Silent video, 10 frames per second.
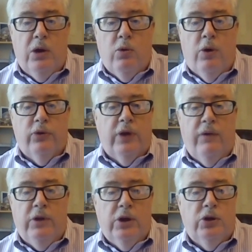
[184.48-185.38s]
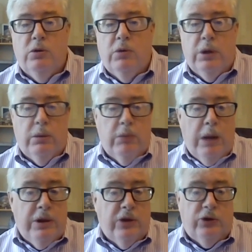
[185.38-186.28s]
you also have the issue, and
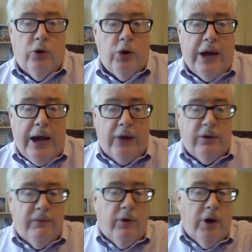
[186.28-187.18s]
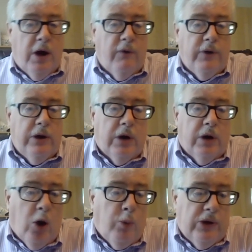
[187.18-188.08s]
maybe the soda tax in Philadelphia is going to
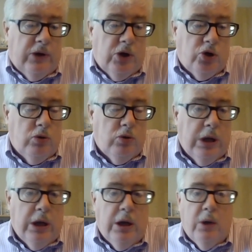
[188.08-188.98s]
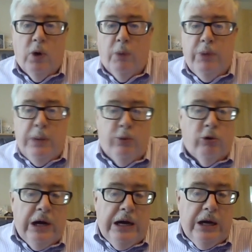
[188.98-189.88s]
help with this issue, where people
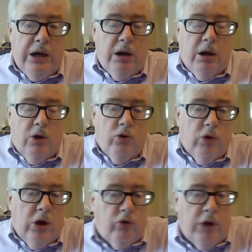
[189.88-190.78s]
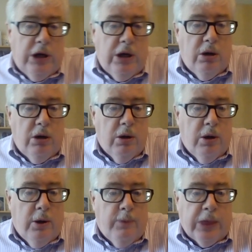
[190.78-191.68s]
are eating, you know, drinking
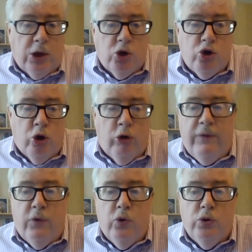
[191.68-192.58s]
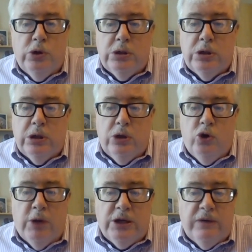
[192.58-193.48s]
sugary foods,
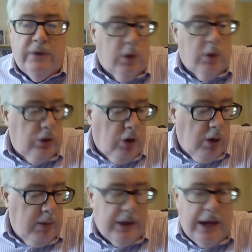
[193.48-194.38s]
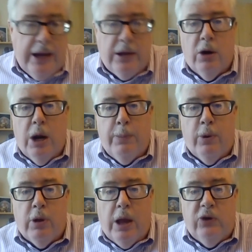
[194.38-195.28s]
too much of it. We're going to talk about that. You know,
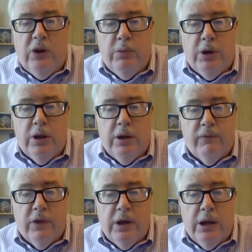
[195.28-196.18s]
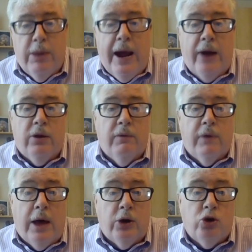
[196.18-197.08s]
hyperglycemia, the, the impact of a
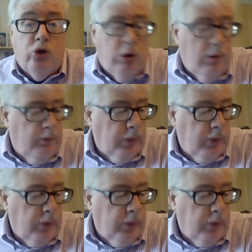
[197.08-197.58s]
lot of sugar